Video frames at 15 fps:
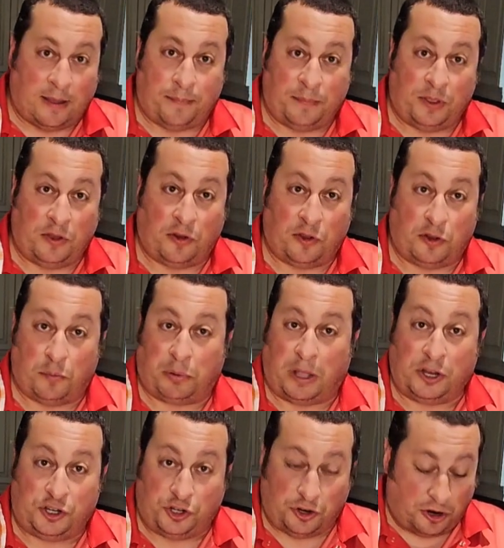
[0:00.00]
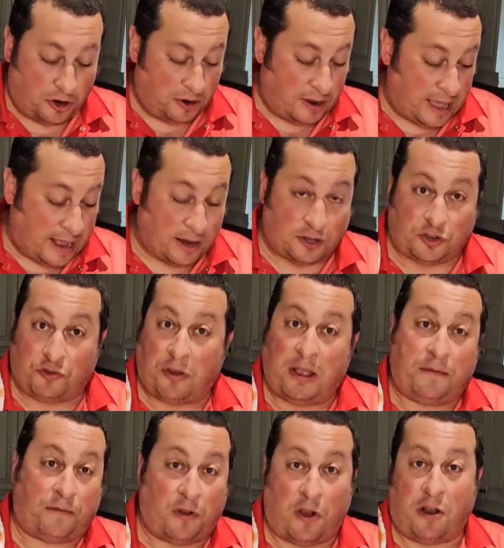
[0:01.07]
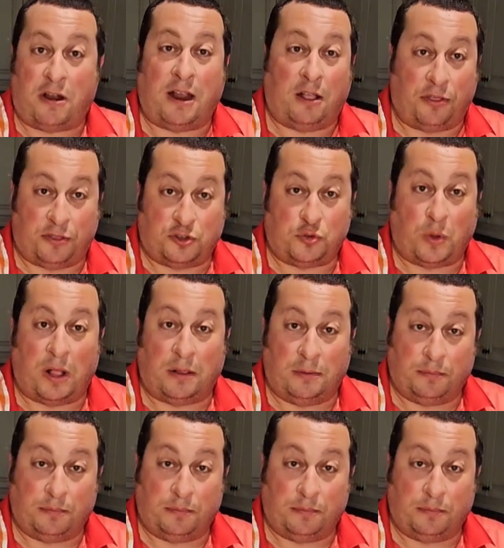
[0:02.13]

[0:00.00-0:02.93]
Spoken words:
your blood sugar, and it's great for heart health as well.